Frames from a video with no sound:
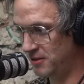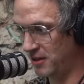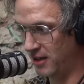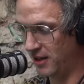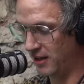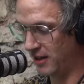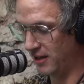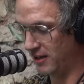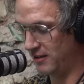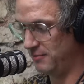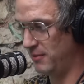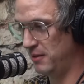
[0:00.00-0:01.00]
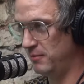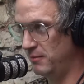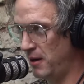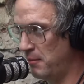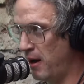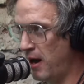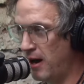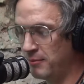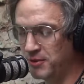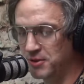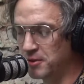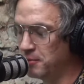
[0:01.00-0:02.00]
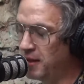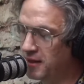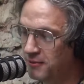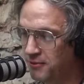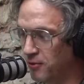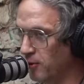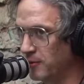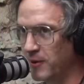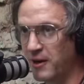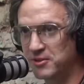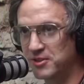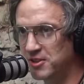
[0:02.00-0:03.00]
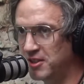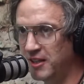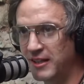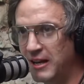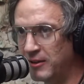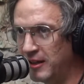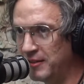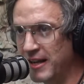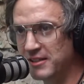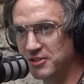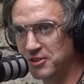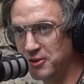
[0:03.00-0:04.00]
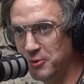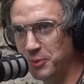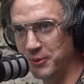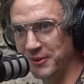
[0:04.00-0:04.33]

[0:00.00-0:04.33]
My mom used to make it for me when I was sitting out on that stoop,